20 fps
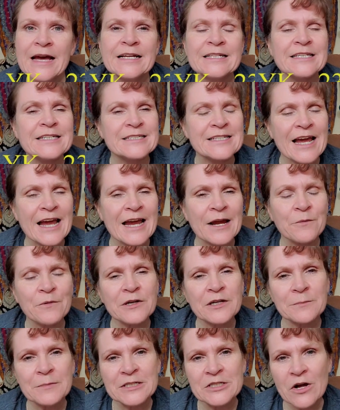Today we're
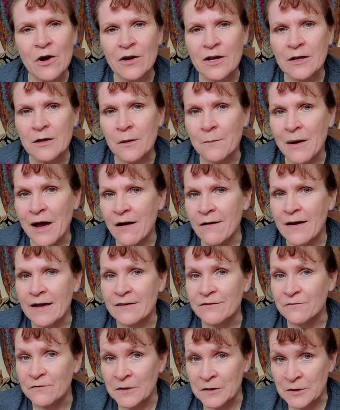going to be talking about a
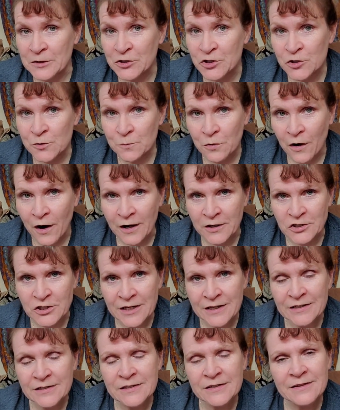finished
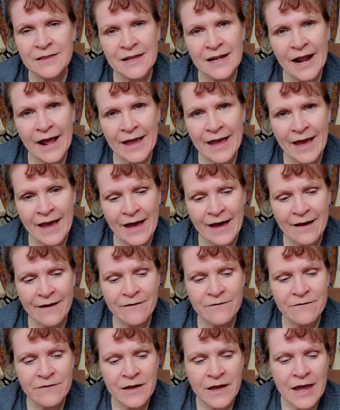project that I
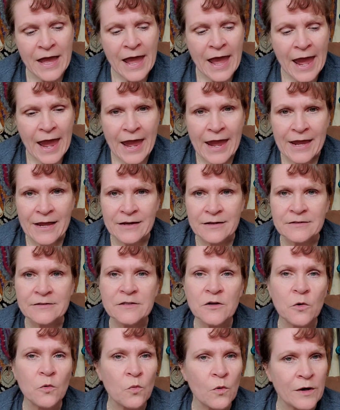have and
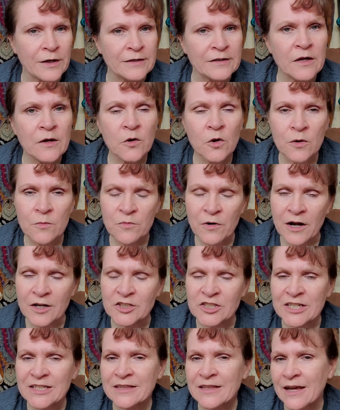one
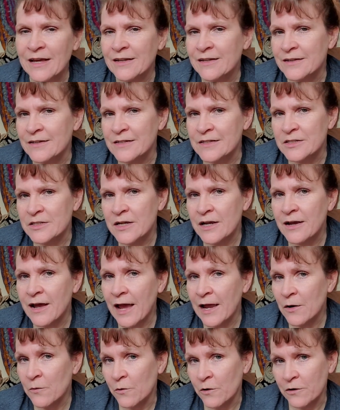project that is
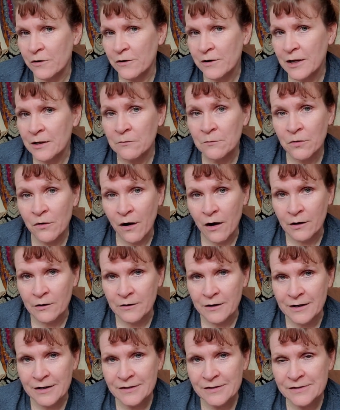a work in
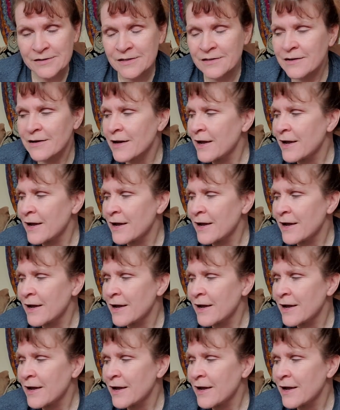progress.